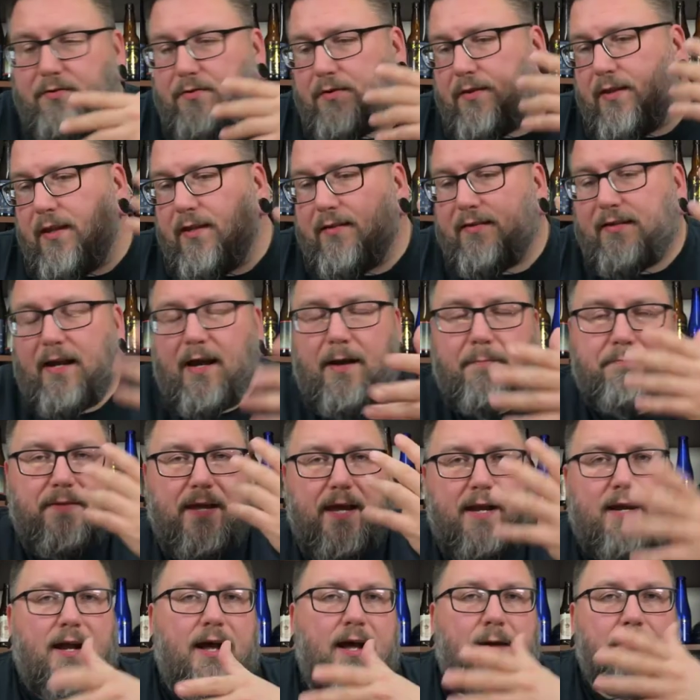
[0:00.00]
this hop,
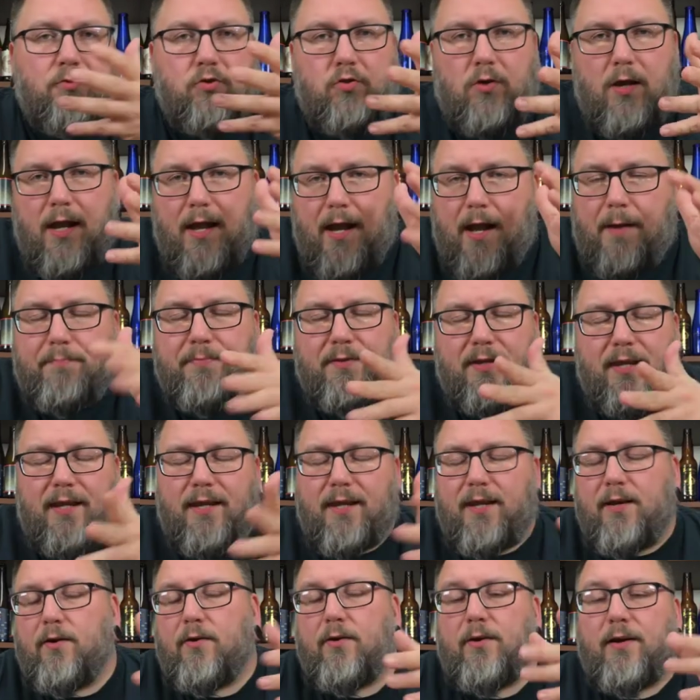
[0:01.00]
that hop, dry hop to
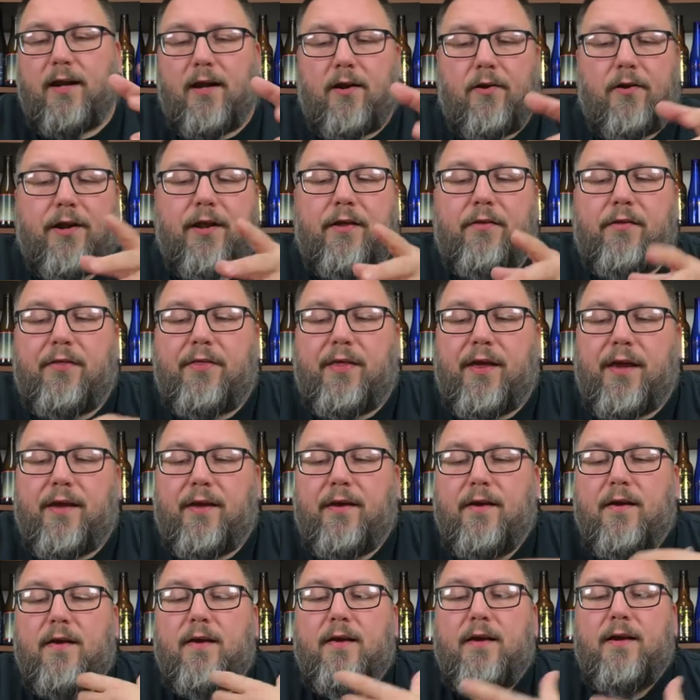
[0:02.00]
here and there and the other thing,
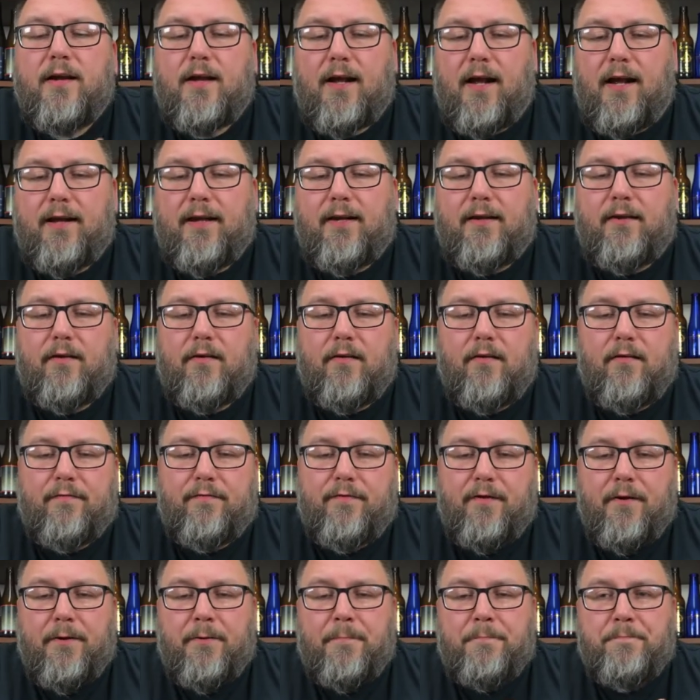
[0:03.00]
kind of